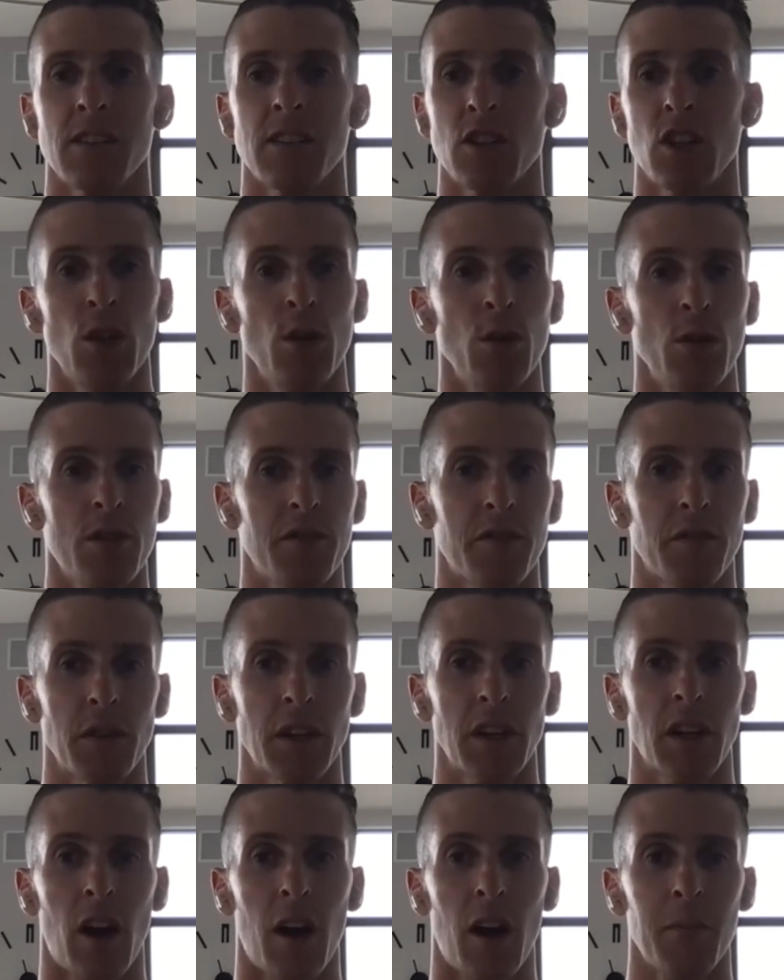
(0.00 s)
is huge for
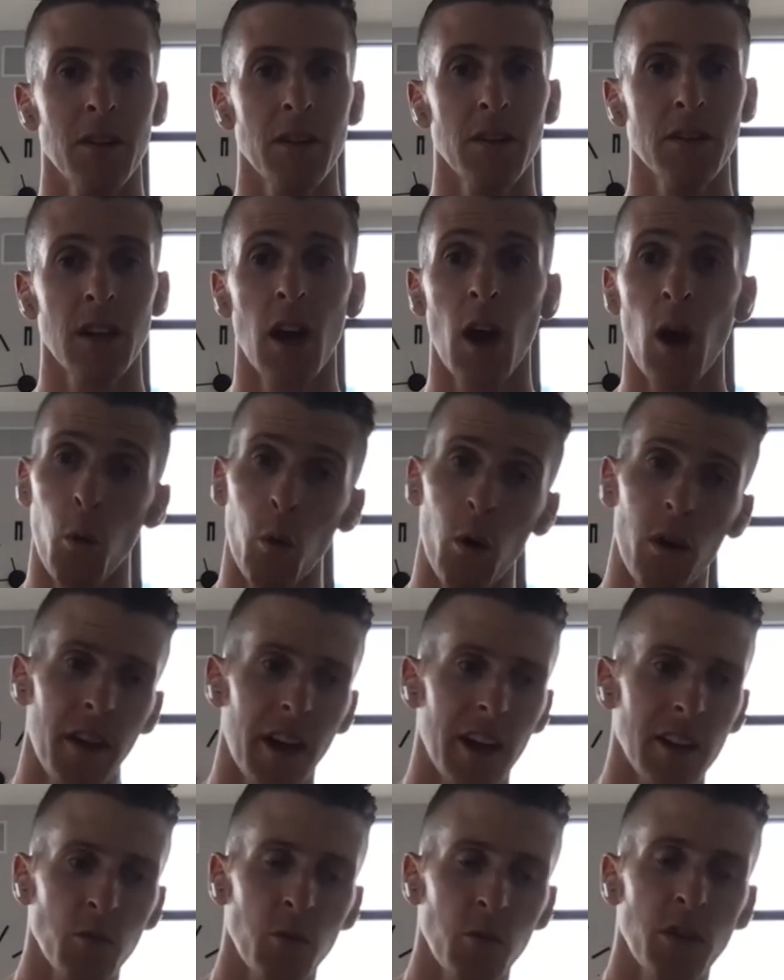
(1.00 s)
e-commerce, well,
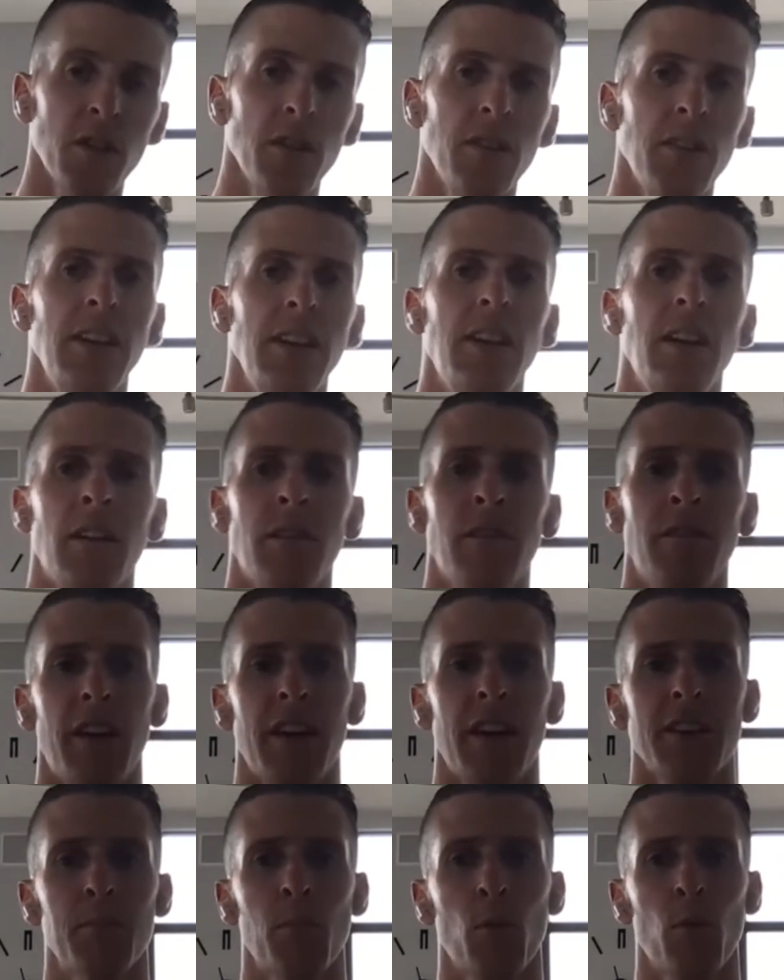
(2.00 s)
that's where you need to
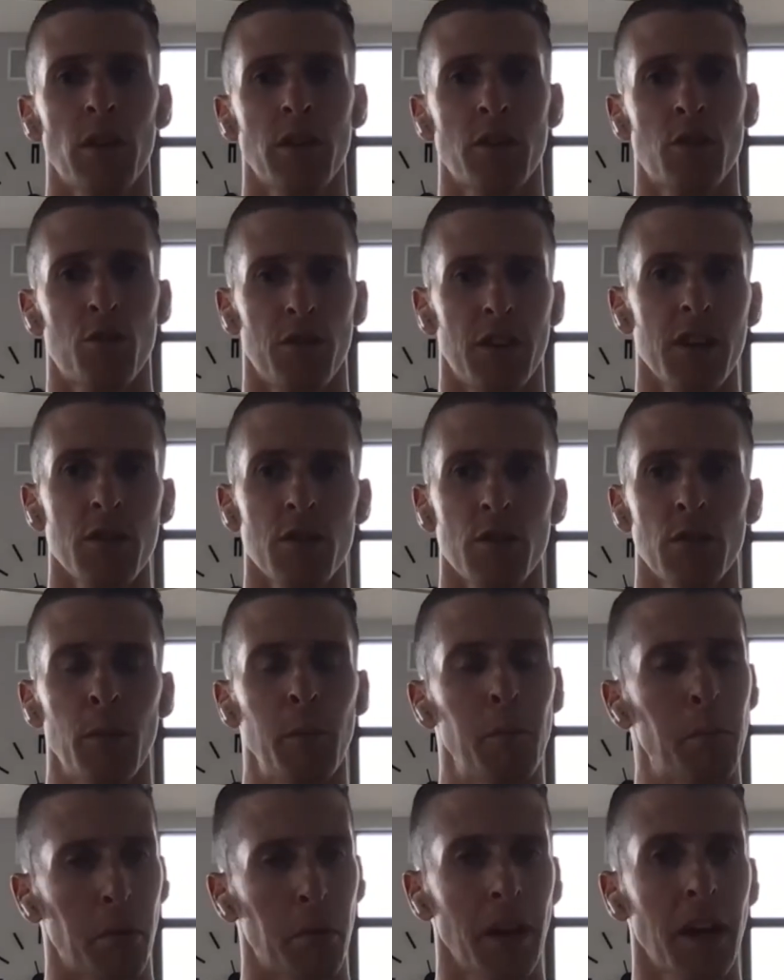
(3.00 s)
invest more traditional
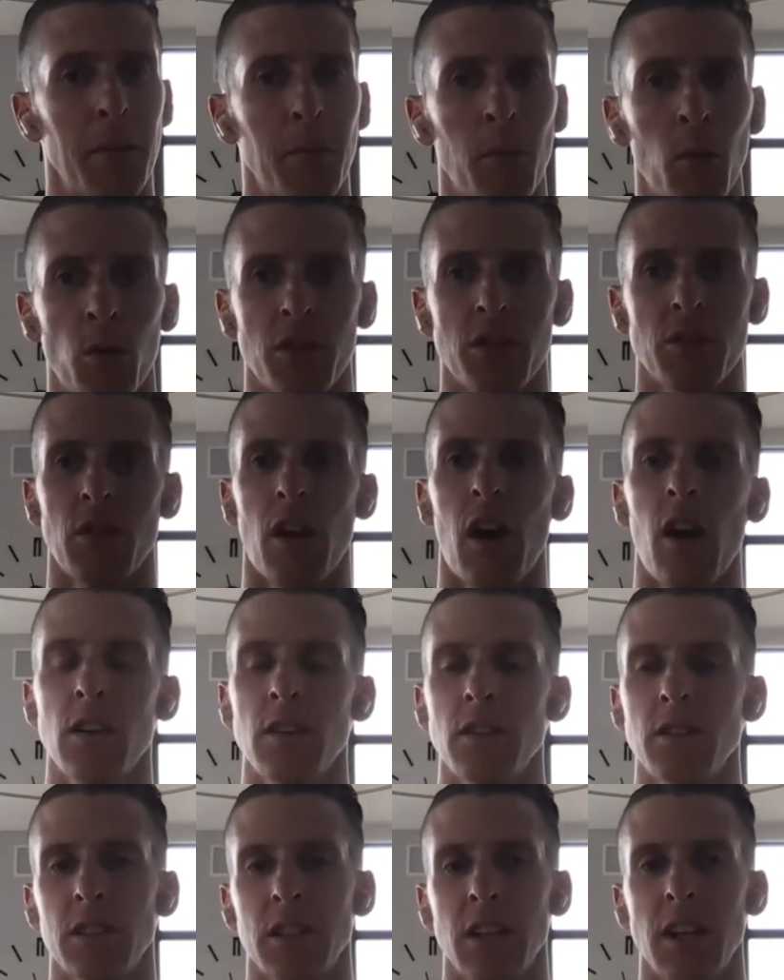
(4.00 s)
brick and mortar
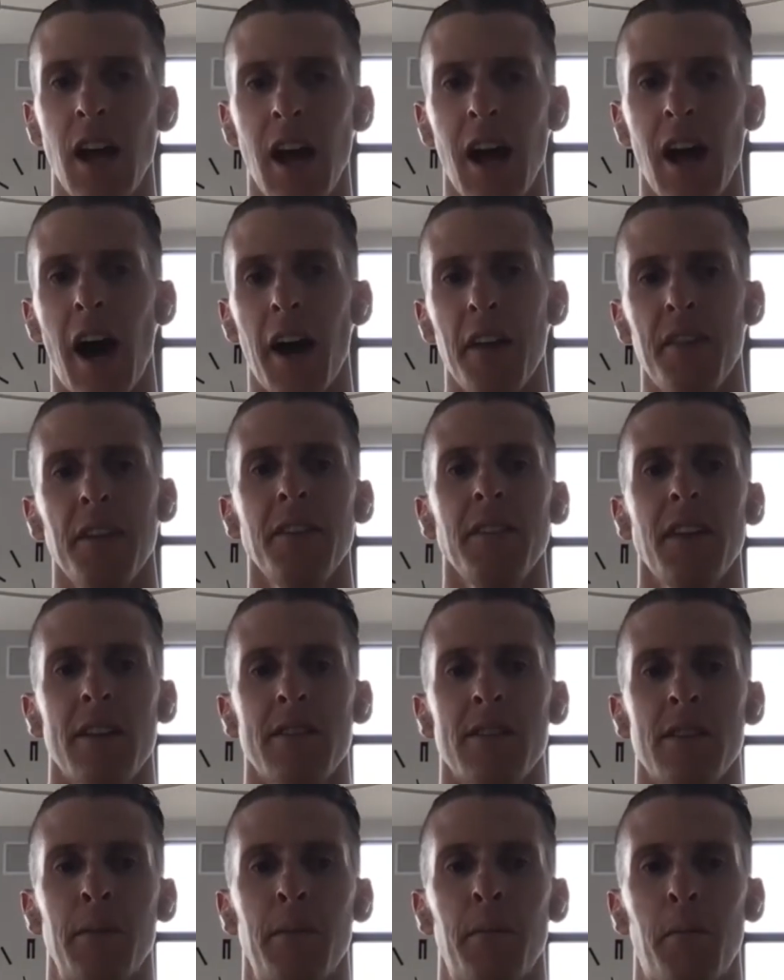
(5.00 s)
dollars. And I think
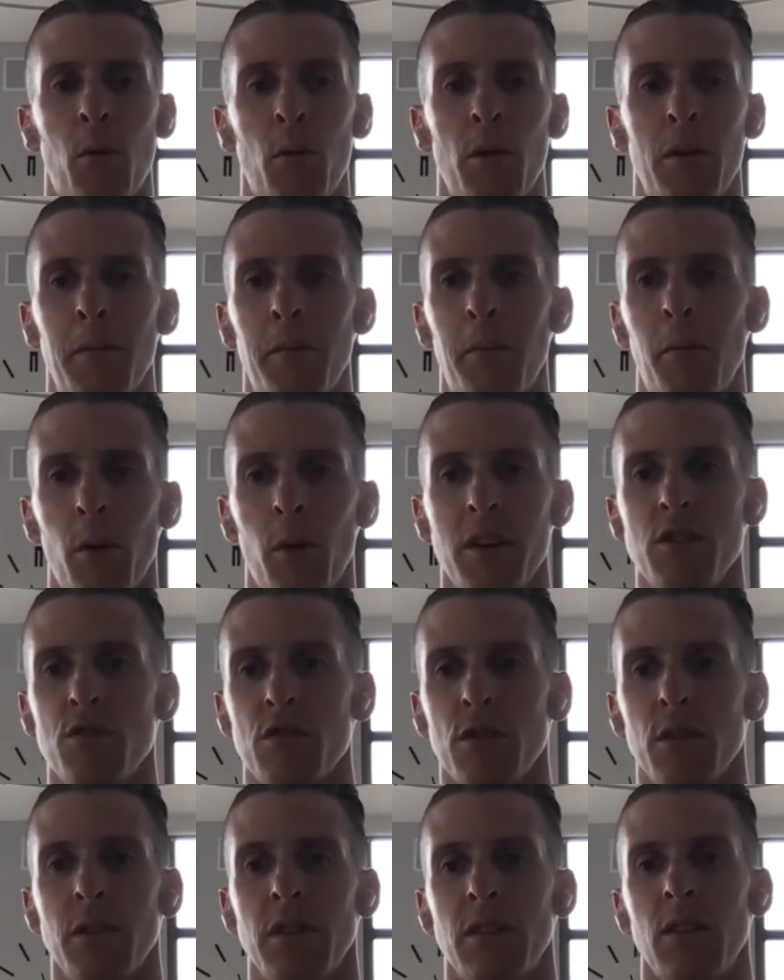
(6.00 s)
that's an important point,
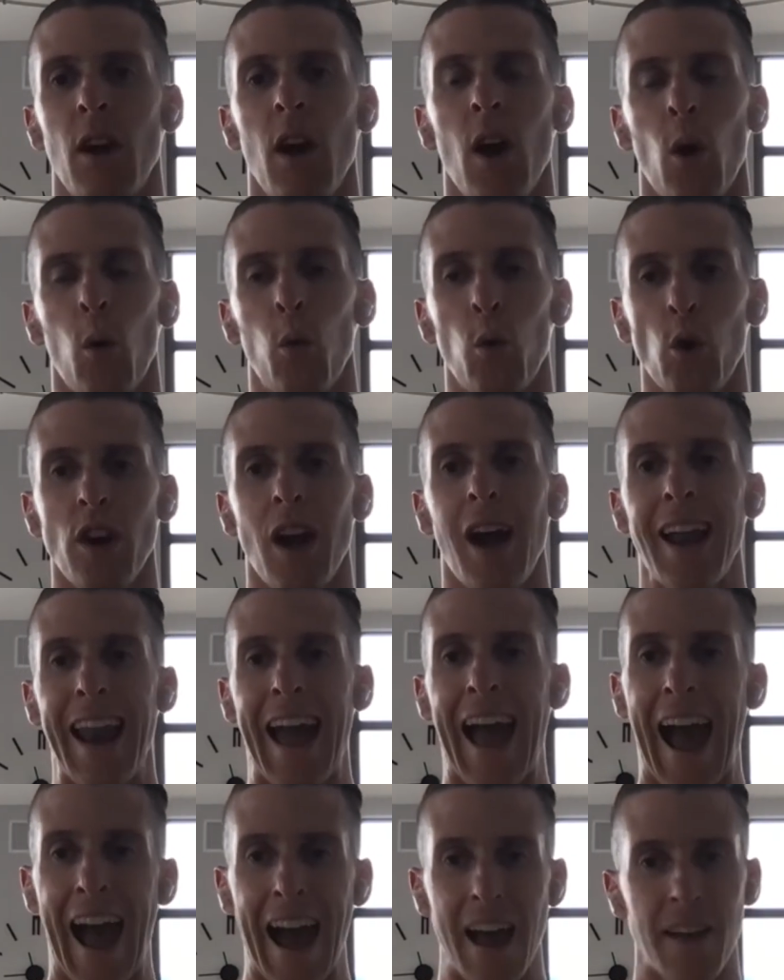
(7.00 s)
Drew, is we're not
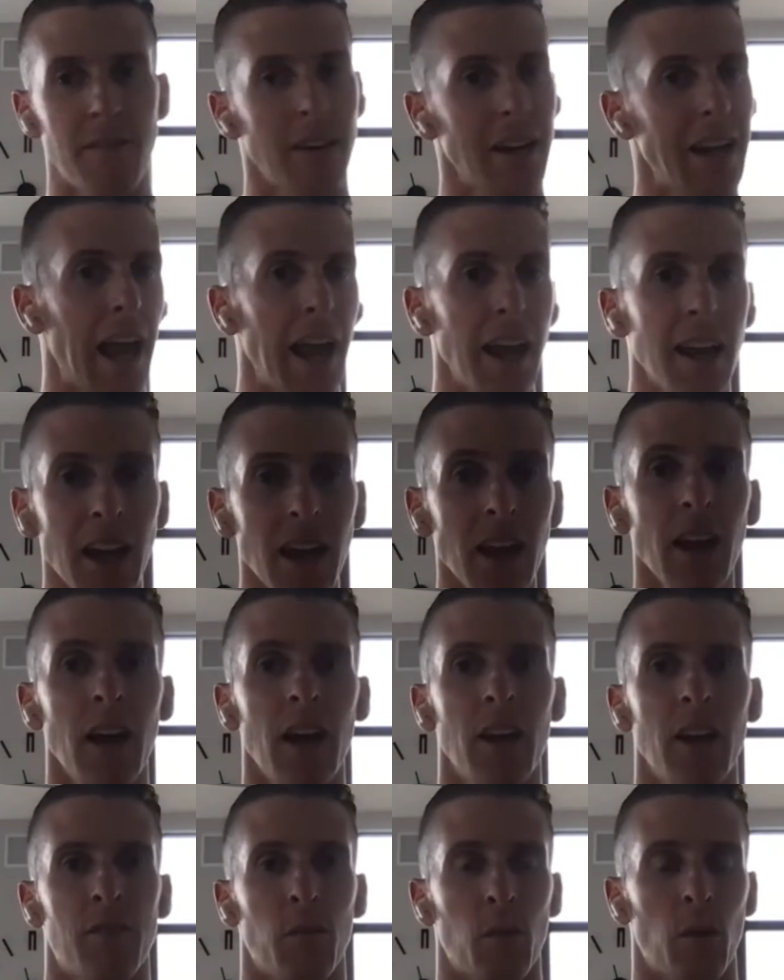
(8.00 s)
advocating
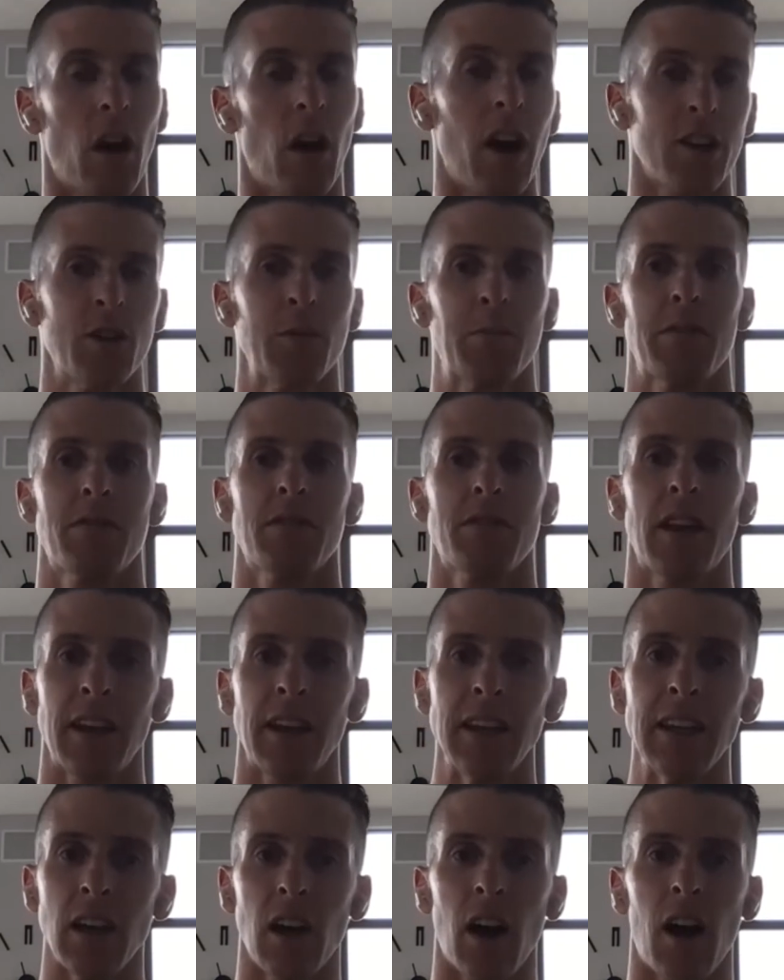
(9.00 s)
for 100%
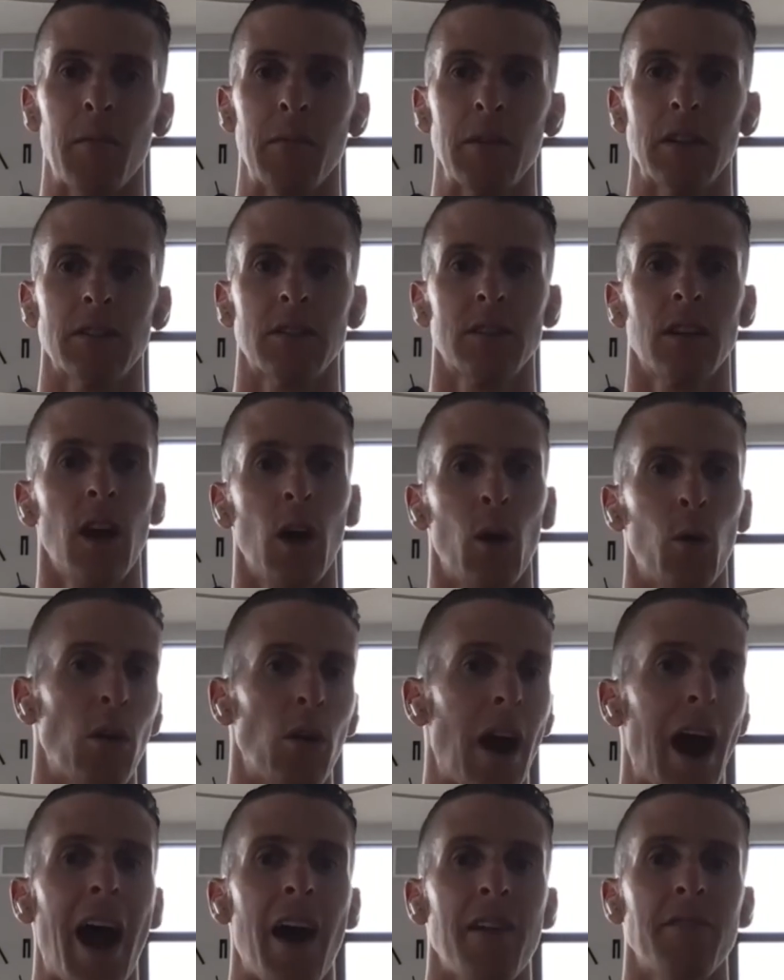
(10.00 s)
e-commerce. We're
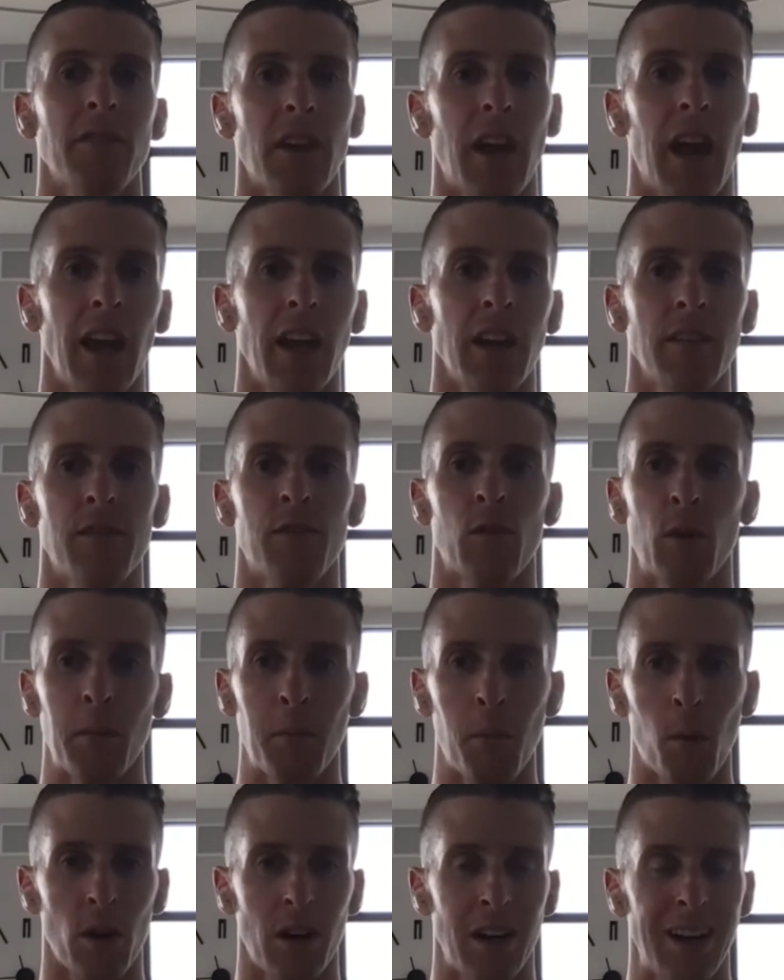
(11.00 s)
advocating for a
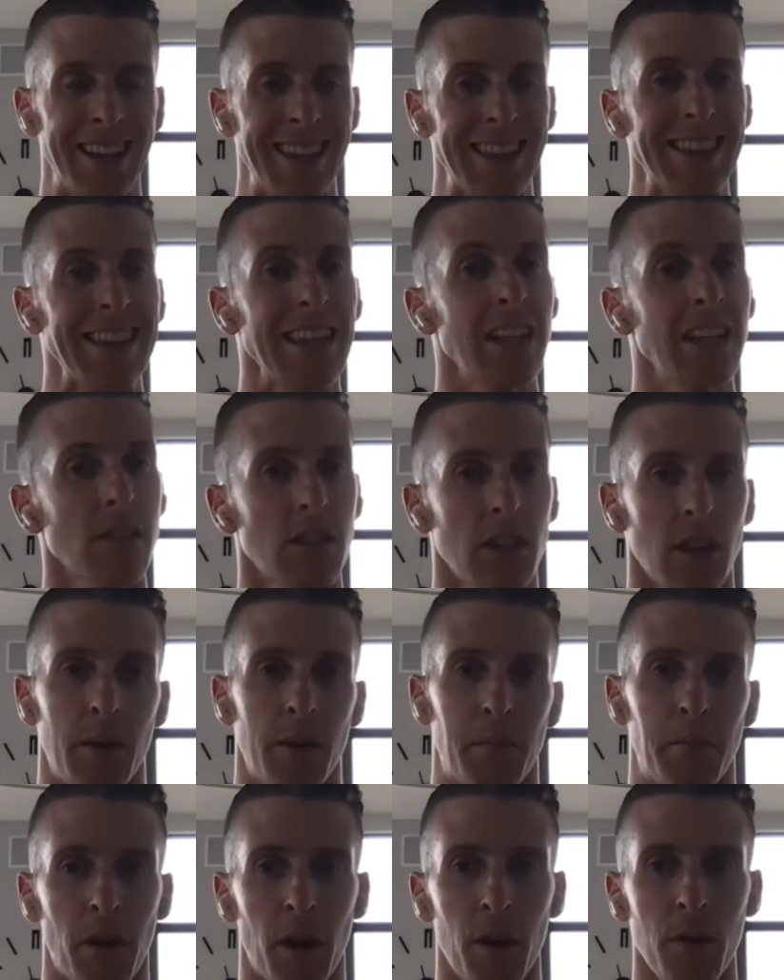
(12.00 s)
more holistic
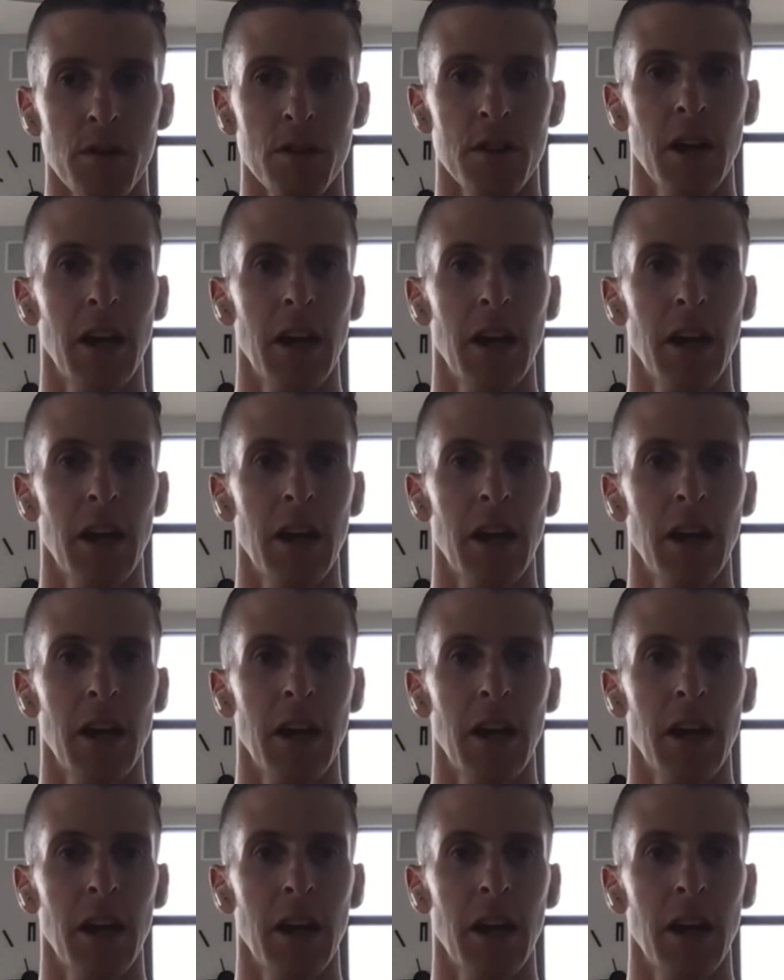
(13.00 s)
approach